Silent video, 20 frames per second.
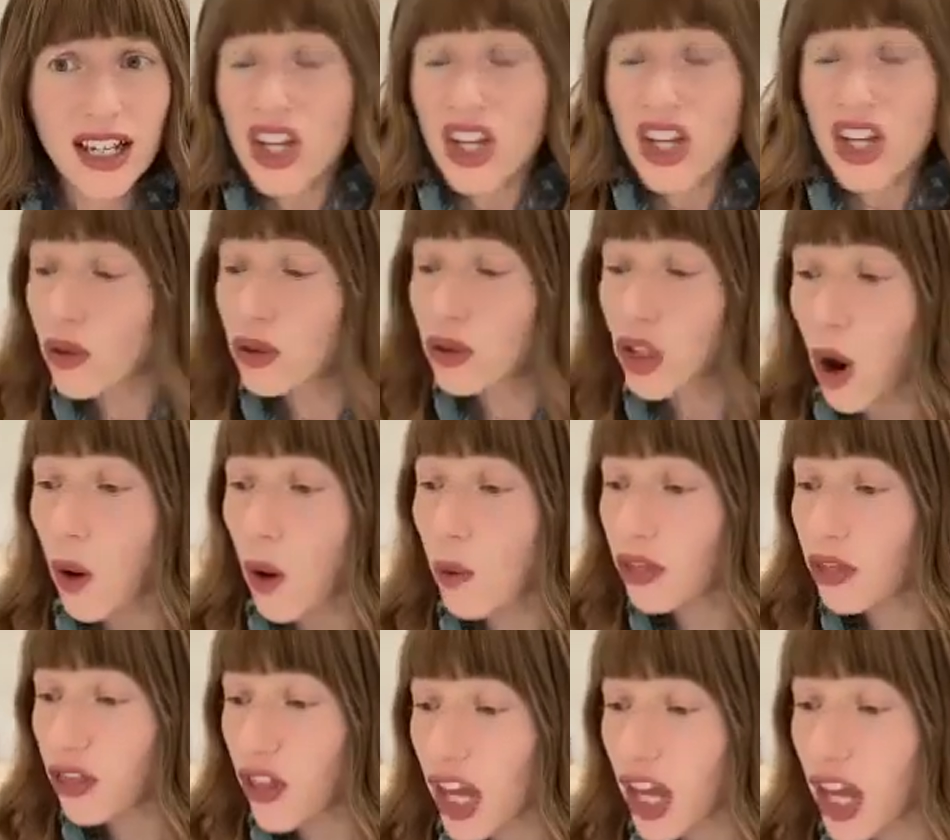So
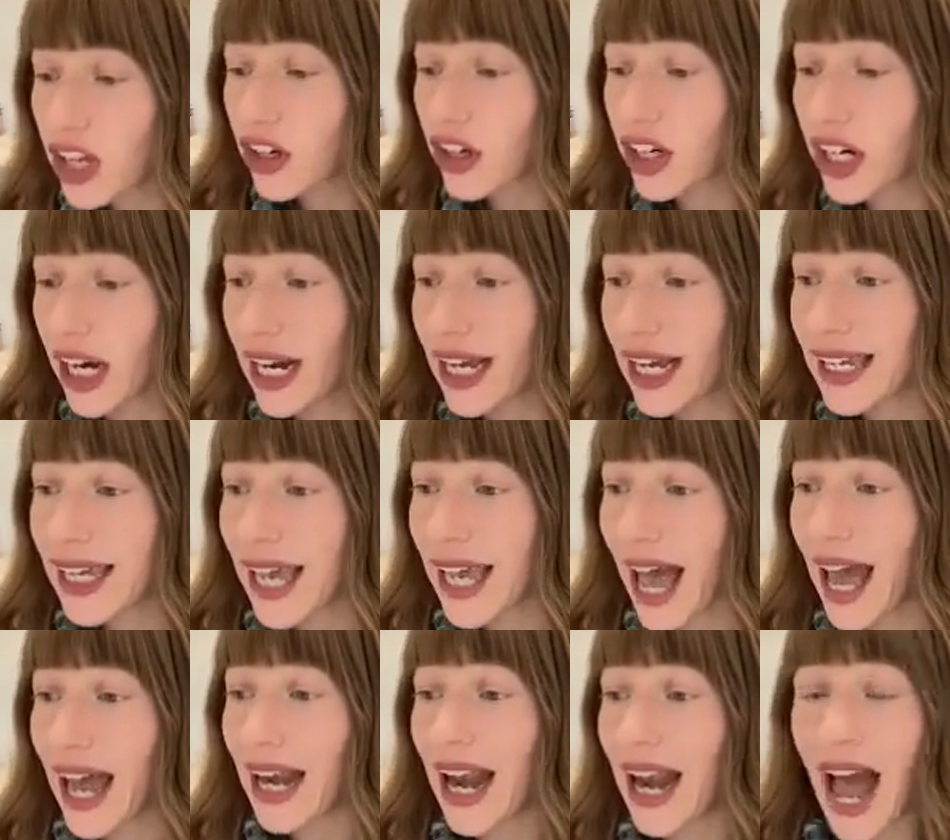don't think you're going to
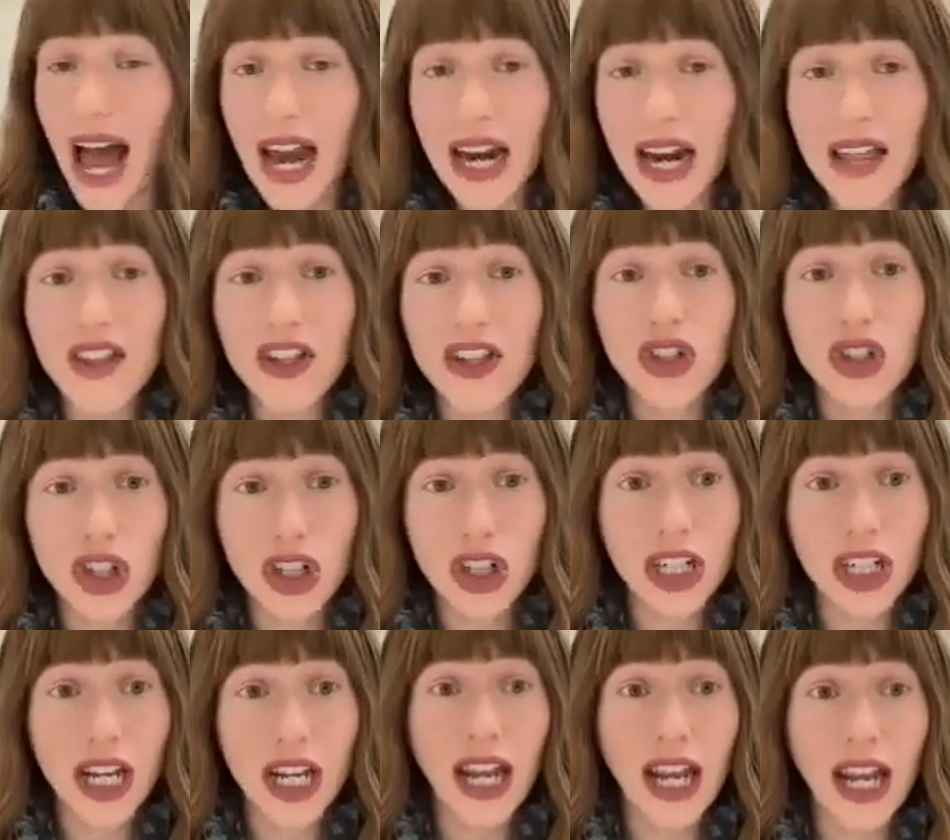get out of this
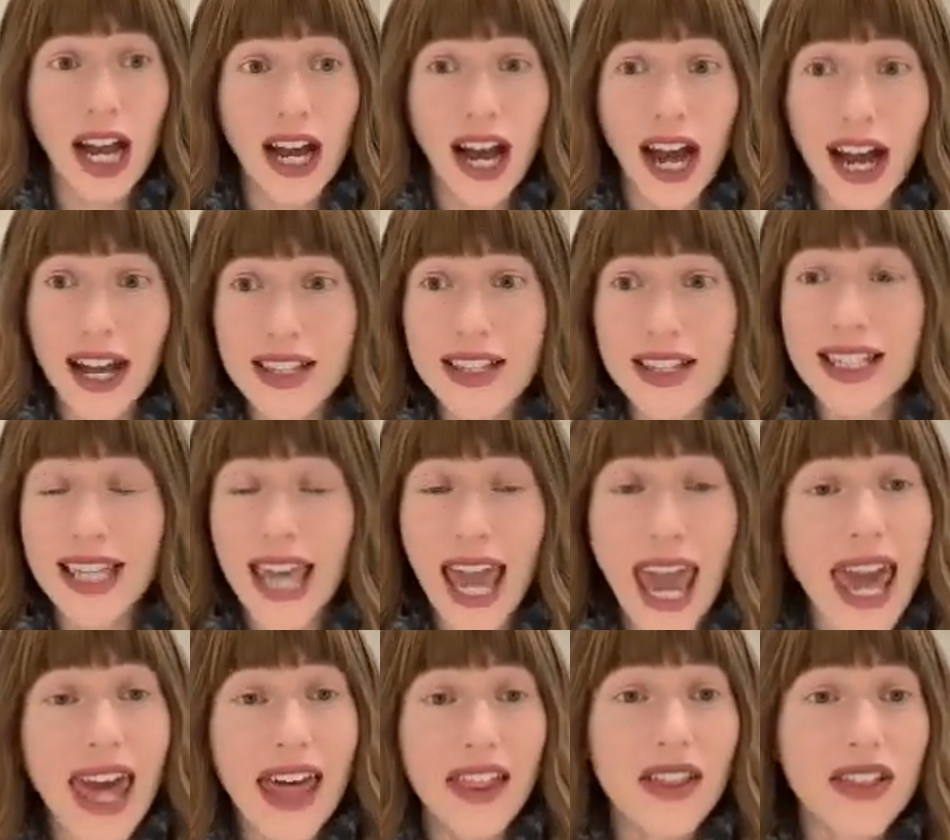journey
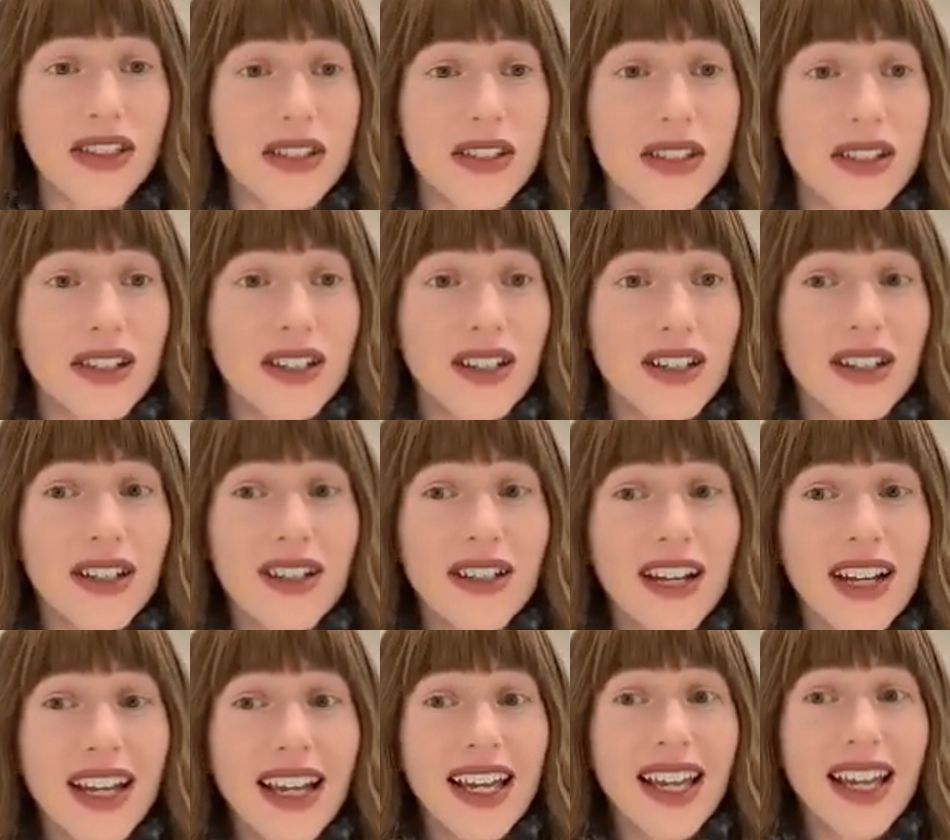unscathed.
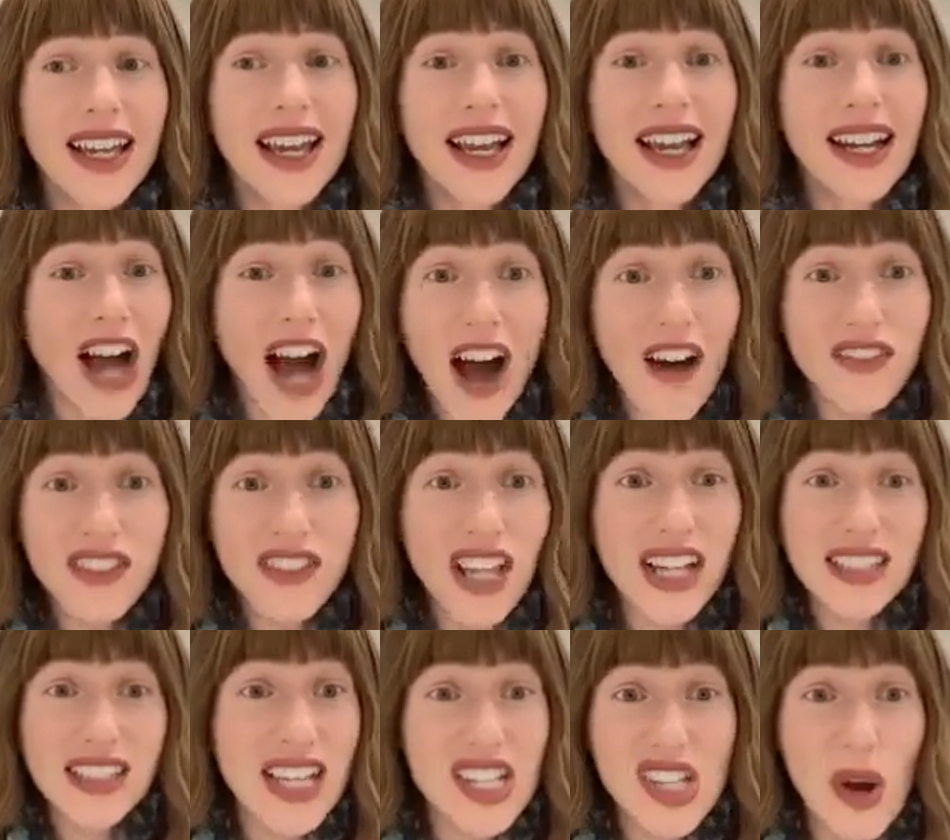
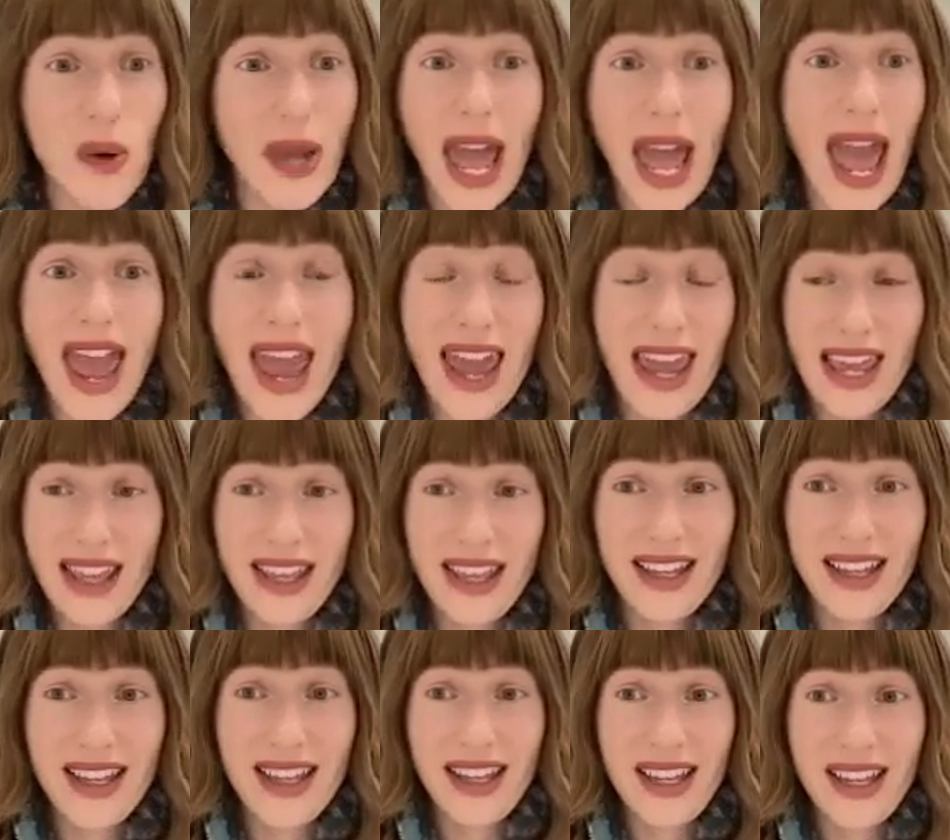Conflict is okay.
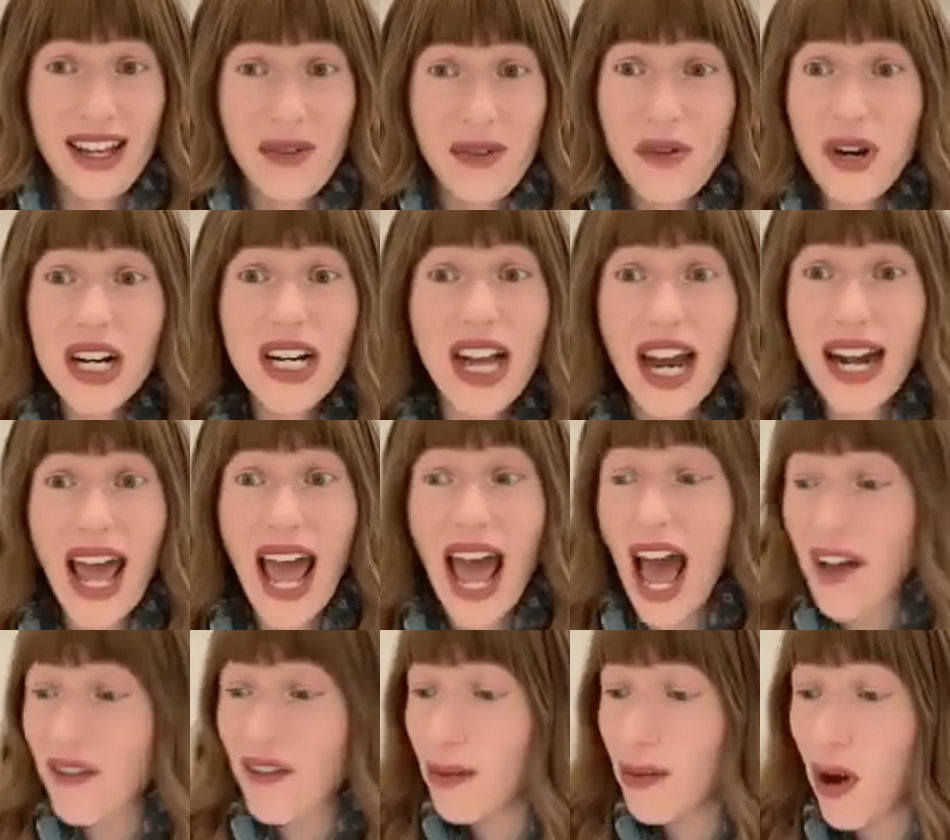We're going to
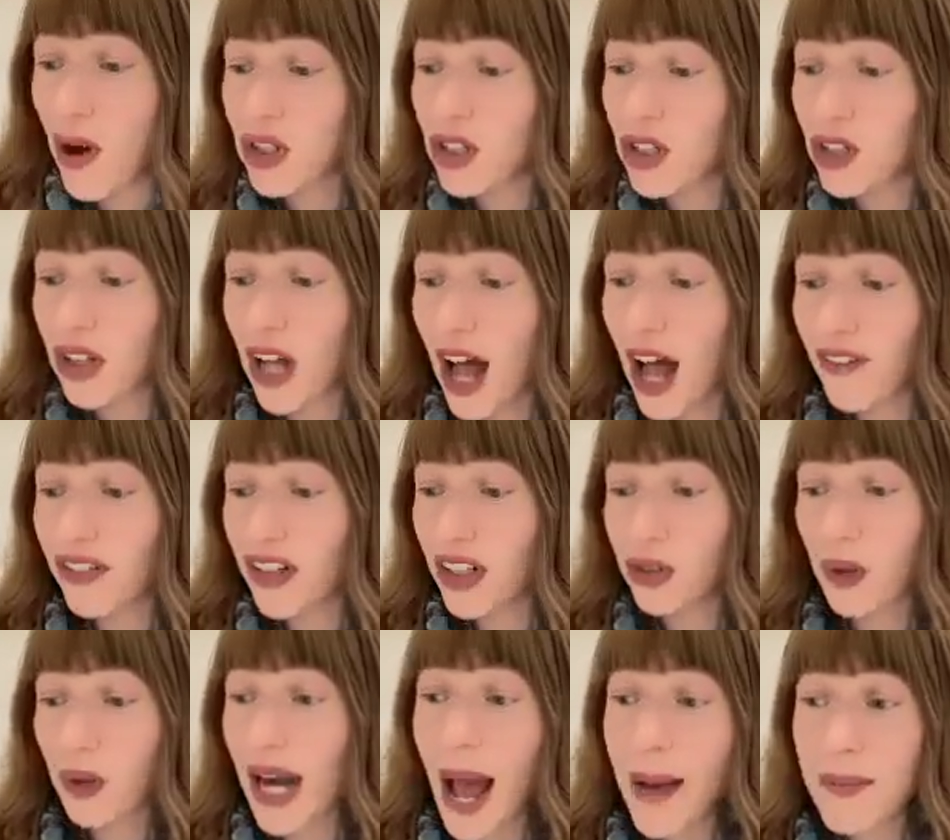have emotional
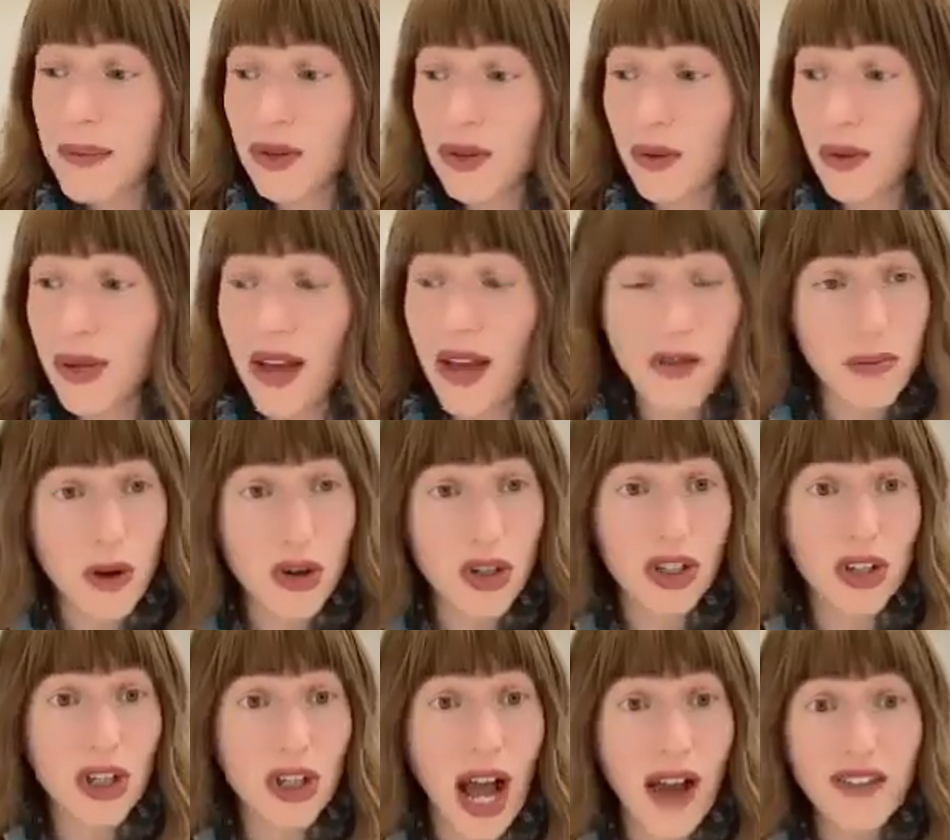conflict. What happens when we have
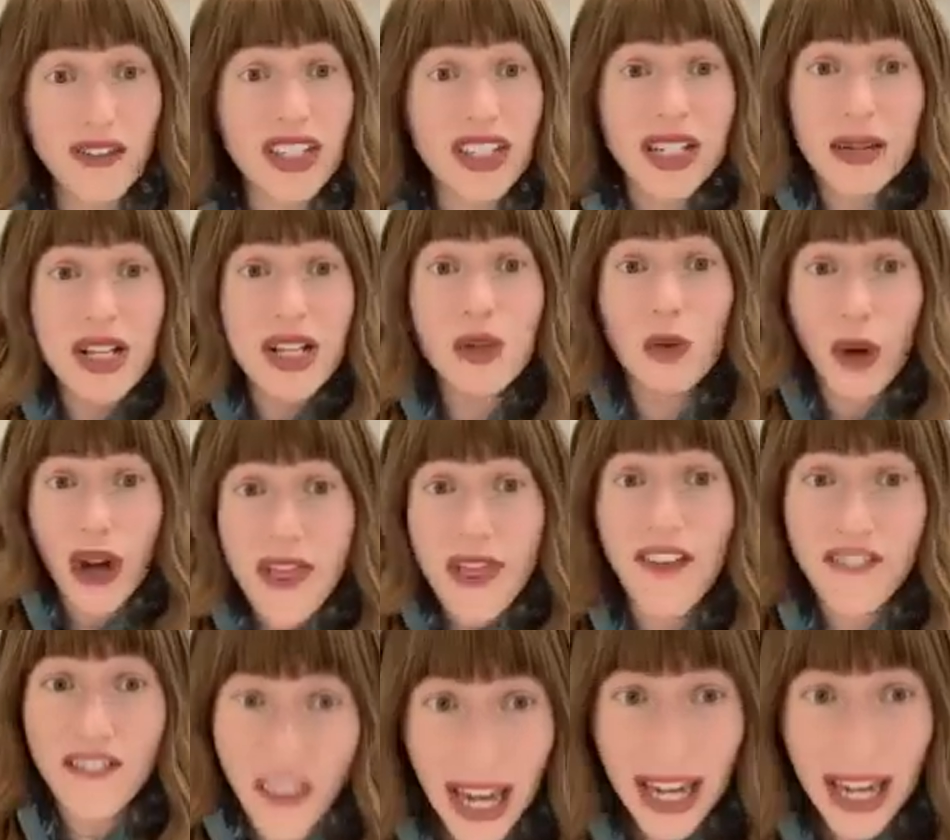emotional conflict? It means we're in
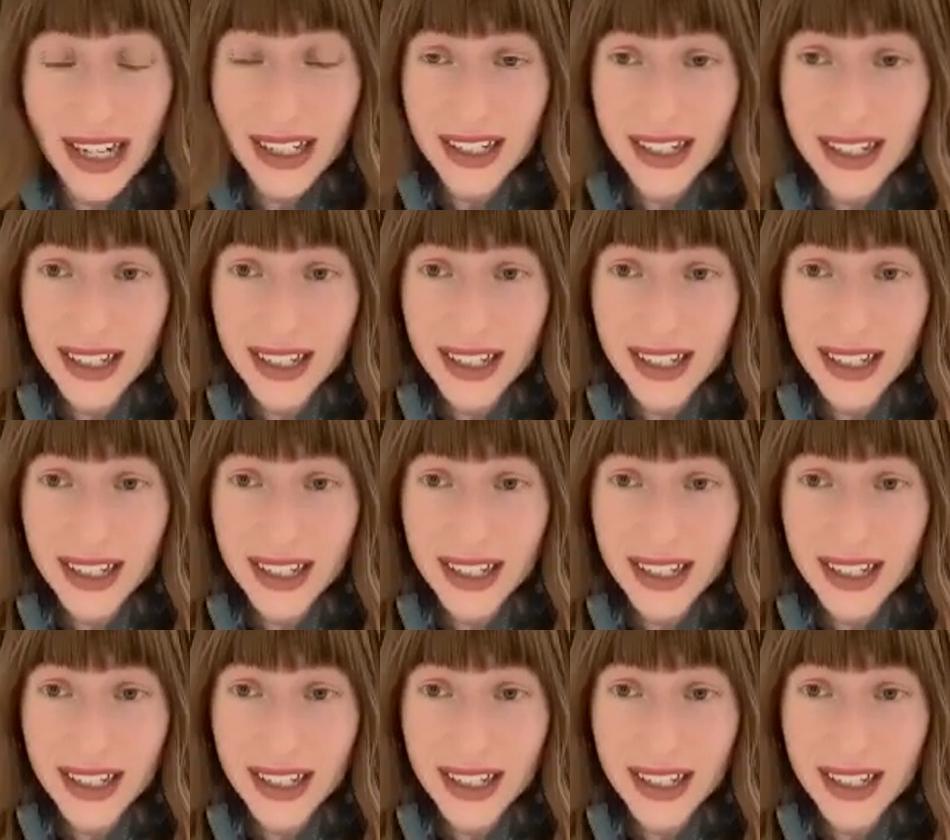the fight,